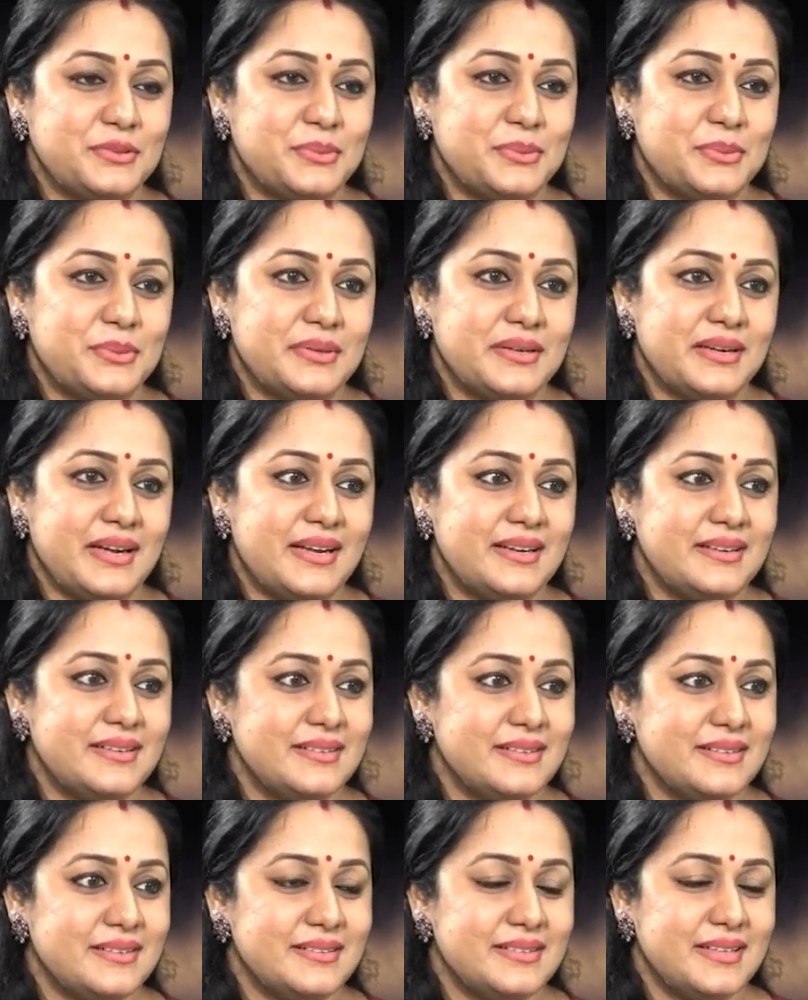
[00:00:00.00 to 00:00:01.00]
So
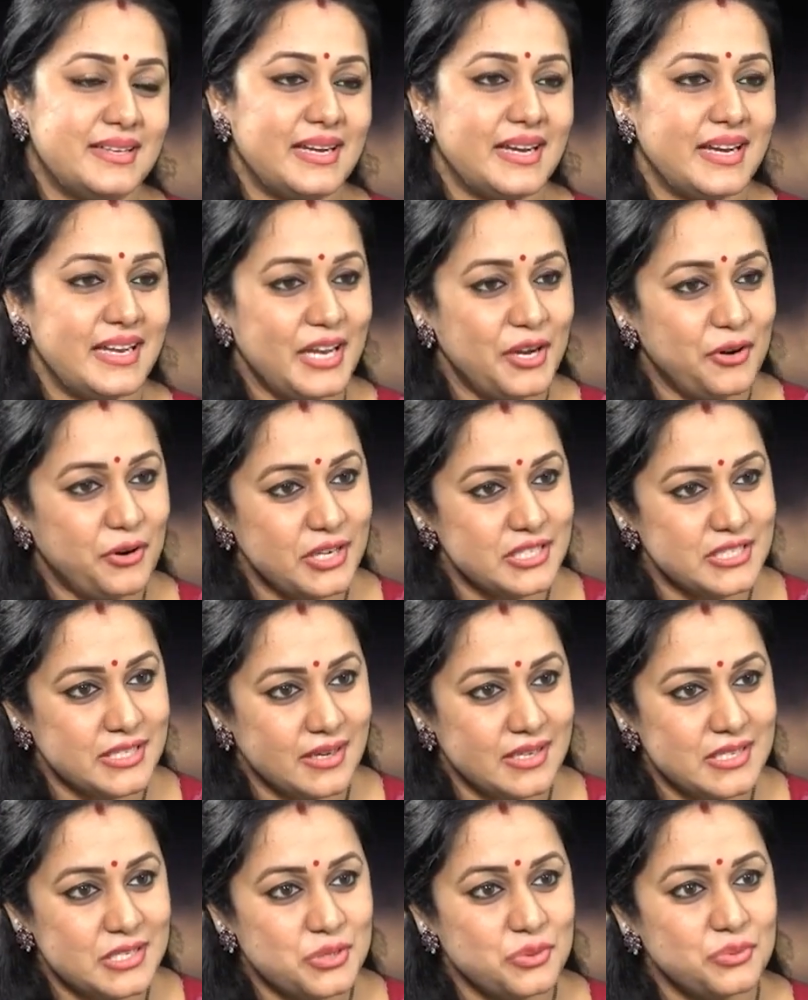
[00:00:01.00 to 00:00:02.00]
and then again I got a
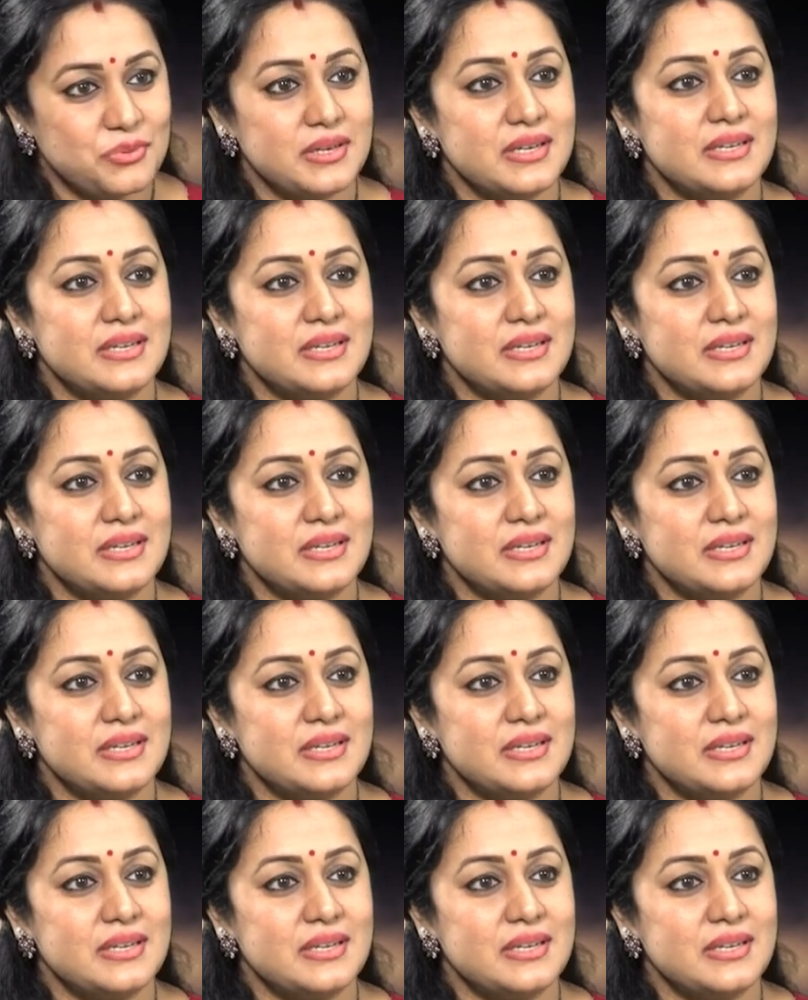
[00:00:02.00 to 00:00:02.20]
chance to